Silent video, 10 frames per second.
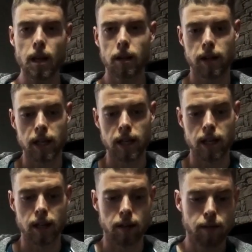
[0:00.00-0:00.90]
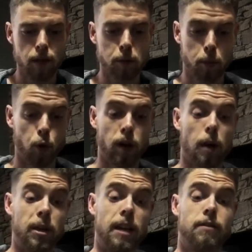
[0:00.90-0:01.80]
The first pro that I
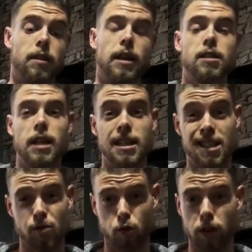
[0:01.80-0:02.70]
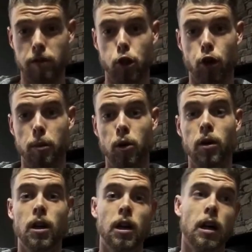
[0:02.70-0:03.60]
would give to this is it's really durable
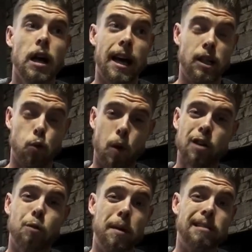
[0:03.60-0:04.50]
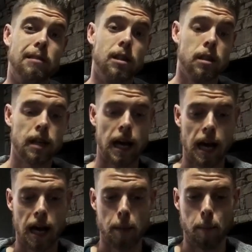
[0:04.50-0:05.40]
and it's well built.
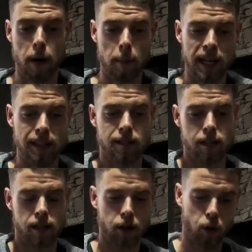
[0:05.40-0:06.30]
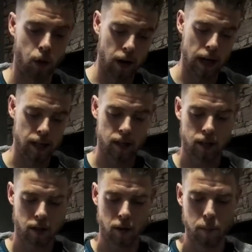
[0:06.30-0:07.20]
I mean, it's, you know, it's
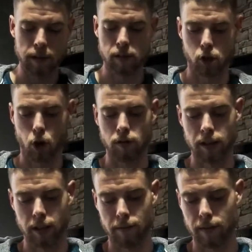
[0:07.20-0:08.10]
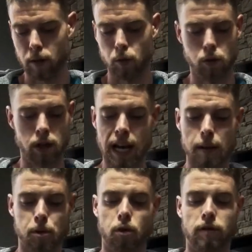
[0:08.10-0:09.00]
completely solid. It feels
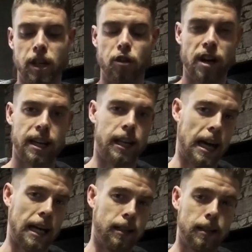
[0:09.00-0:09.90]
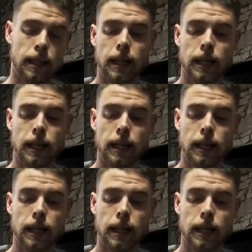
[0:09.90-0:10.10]
absolutely great in hand.